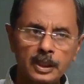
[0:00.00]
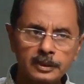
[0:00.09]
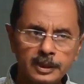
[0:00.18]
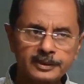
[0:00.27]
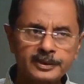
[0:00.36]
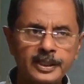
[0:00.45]

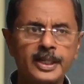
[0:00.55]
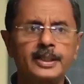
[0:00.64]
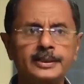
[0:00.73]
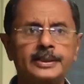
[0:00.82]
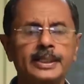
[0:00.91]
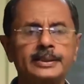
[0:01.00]
the
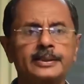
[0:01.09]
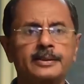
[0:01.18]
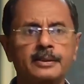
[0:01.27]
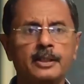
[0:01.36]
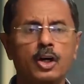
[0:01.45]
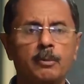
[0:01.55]
sudden changes of
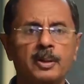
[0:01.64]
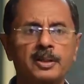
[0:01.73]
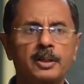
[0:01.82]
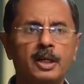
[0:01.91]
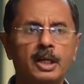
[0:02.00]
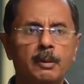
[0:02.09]
the
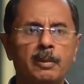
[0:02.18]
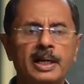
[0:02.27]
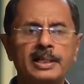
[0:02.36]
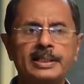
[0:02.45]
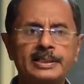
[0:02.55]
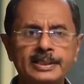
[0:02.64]
government
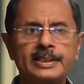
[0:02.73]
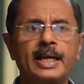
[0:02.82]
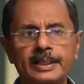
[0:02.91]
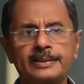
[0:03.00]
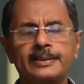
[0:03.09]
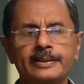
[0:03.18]
by
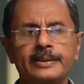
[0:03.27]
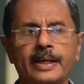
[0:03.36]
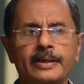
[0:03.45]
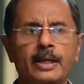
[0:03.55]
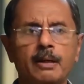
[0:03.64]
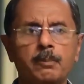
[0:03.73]
digitalizing the
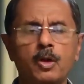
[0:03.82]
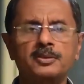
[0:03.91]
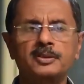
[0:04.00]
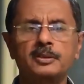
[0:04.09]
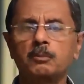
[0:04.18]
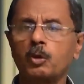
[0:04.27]
entire
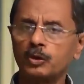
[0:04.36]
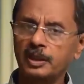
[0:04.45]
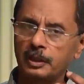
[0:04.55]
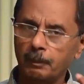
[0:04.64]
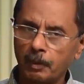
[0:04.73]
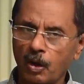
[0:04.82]
process, both under
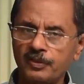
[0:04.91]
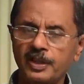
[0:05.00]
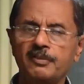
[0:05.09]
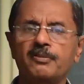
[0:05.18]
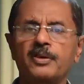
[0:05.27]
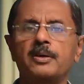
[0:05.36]
the
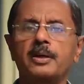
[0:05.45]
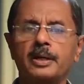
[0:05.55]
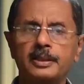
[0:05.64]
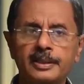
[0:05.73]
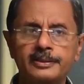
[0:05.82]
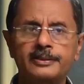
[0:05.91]
Provident Fund
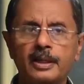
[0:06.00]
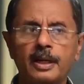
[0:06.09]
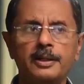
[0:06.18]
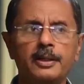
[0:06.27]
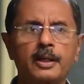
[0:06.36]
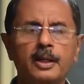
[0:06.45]
and
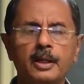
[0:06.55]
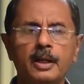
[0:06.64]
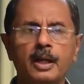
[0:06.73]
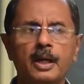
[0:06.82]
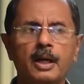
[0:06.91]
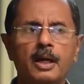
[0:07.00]
ESI,
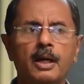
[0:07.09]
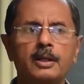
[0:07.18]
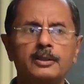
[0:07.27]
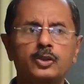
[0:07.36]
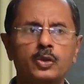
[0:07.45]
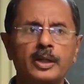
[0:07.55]

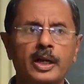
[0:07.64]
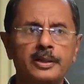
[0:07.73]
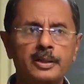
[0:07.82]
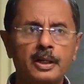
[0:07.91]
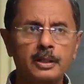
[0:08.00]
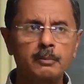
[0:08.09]
so
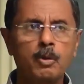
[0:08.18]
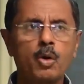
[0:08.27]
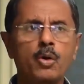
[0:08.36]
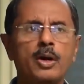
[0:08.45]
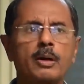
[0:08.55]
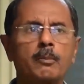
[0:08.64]
that
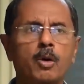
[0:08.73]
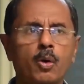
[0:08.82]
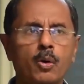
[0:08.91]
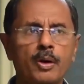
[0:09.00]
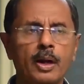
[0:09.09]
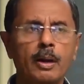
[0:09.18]
more and
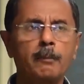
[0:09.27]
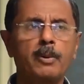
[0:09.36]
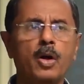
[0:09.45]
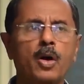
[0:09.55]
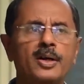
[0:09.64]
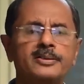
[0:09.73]
more
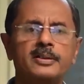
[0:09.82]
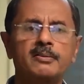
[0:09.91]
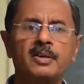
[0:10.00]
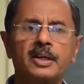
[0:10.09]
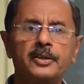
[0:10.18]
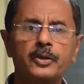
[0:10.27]
employers are
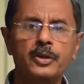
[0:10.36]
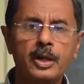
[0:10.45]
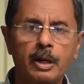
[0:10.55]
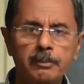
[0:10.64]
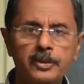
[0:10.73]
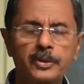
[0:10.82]
willing to
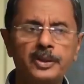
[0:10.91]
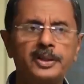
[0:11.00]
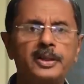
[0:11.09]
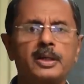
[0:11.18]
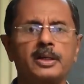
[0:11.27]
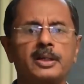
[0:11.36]
come to
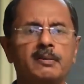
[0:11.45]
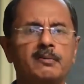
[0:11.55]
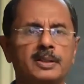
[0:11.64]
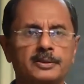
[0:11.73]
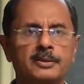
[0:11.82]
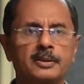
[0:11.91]
India and
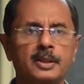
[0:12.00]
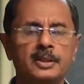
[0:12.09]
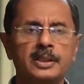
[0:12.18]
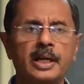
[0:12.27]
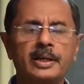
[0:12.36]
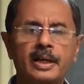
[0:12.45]
invest.
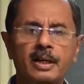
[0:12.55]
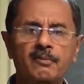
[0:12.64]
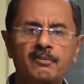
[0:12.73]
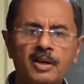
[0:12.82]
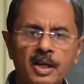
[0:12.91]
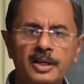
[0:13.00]
The entire
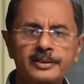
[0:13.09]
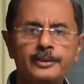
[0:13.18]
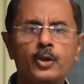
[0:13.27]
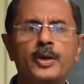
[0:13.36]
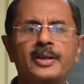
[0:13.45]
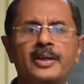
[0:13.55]
world is
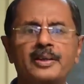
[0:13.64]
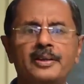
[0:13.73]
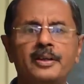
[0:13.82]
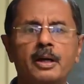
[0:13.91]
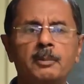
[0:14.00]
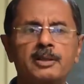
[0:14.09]
looking at
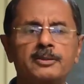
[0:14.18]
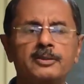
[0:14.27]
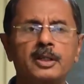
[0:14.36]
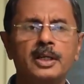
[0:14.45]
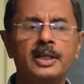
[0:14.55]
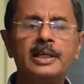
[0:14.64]
India because
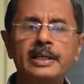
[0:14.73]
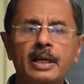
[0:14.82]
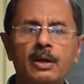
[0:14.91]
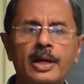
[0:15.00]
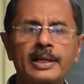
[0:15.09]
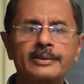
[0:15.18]

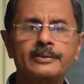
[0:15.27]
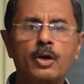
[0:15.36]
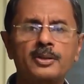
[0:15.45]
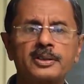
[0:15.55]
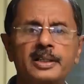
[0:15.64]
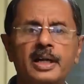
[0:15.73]
India has
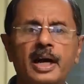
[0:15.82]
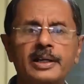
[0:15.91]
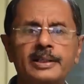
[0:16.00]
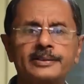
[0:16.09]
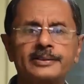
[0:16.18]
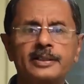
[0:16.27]
got the
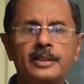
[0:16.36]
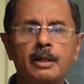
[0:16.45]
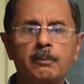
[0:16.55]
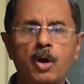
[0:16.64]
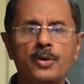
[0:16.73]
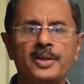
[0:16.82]
highest
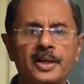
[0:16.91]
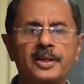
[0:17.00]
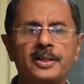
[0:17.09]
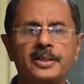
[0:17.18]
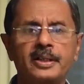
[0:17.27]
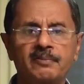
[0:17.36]

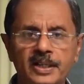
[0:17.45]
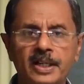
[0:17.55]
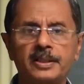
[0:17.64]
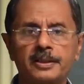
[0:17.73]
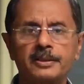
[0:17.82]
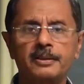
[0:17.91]
democratic
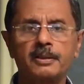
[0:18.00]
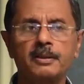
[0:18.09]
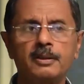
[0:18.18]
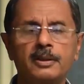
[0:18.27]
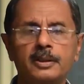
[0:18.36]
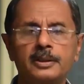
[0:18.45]
dividend.
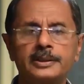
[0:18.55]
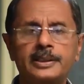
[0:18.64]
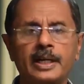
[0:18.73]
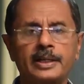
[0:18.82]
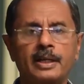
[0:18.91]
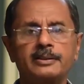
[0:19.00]

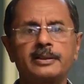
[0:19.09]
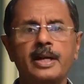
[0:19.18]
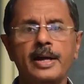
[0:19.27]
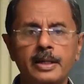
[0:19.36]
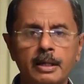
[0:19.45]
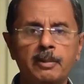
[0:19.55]
China is
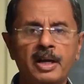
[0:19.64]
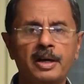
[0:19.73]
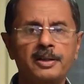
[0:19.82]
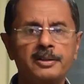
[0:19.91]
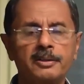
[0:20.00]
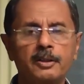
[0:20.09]
lagging
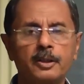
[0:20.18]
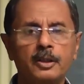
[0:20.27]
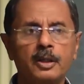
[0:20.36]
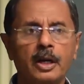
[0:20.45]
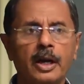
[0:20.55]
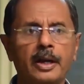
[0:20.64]
behind,
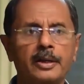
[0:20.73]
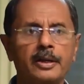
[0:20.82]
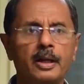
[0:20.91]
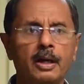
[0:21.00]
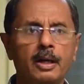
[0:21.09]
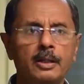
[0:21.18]
and
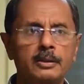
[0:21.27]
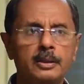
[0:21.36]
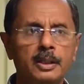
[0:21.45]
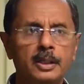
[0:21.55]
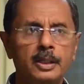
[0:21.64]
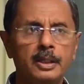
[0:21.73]

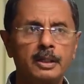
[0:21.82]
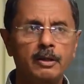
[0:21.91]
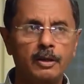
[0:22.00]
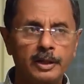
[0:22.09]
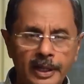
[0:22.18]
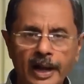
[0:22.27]
the
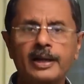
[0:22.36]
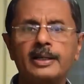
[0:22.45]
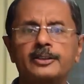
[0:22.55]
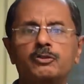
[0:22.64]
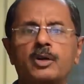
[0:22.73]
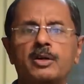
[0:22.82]

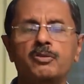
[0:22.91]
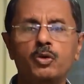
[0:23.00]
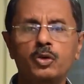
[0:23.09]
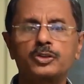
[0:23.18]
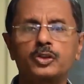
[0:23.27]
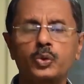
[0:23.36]
youngest
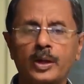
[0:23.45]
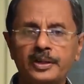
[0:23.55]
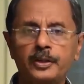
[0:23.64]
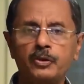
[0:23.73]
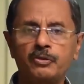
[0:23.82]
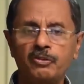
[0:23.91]
workforce,
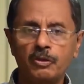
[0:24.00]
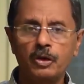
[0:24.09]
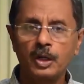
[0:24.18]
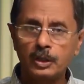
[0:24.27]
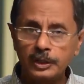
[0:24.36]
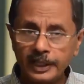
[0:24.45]

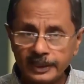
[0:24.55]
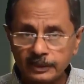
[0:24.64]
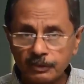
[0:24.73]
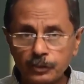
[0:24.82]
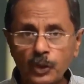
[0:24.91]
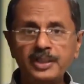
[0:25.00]
age
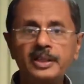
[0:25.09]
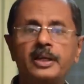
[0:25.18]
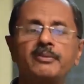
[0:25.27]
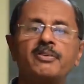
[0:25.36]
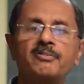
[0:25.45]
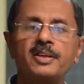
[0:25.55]
of 20
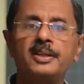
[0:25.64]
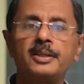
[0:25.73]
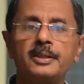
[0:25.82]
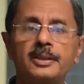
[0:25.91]
and 50,